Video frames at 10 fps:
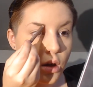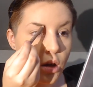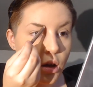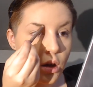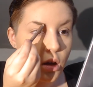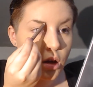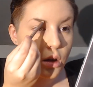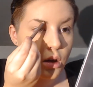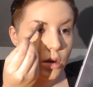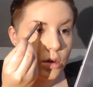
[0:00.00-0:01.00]

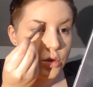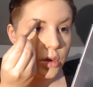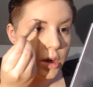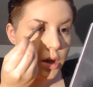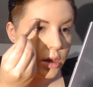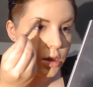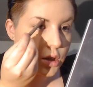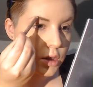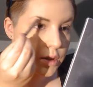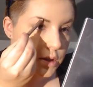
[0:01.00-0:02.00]
I try and
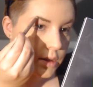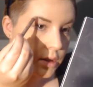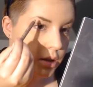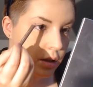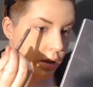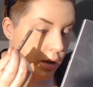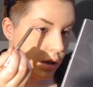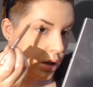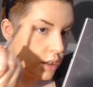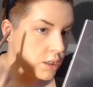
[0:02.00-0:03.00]
just
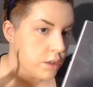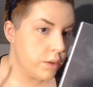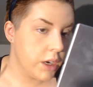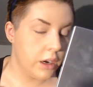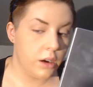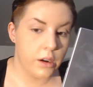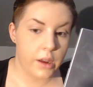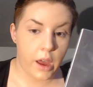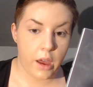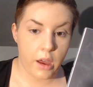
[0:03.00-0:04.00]
do what I already
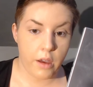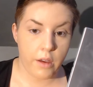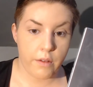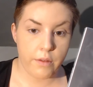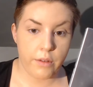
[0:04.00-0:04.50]
have.